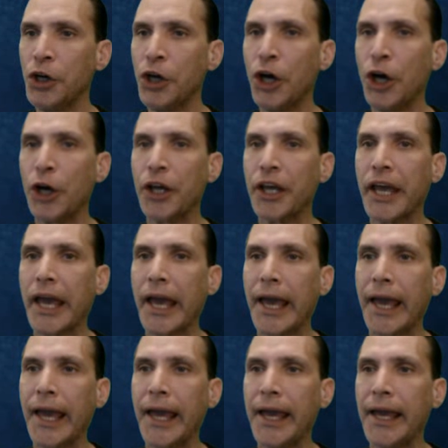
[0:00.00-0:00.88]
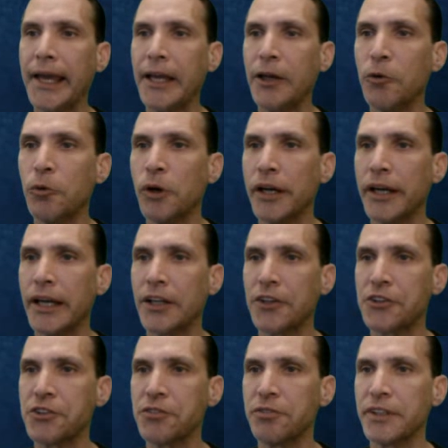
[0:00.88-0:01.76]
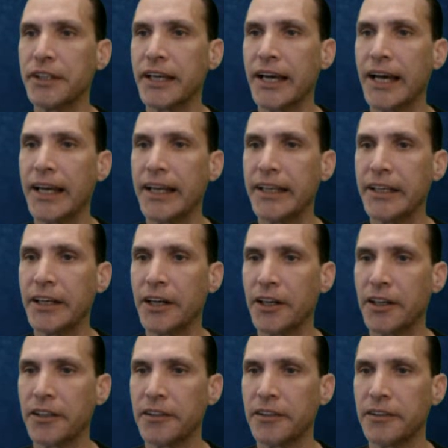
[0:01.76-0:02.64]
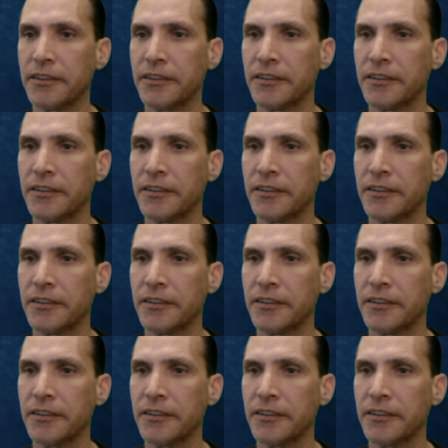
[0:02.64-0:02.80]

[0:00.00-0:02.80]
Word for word: Okay, what else have we got here?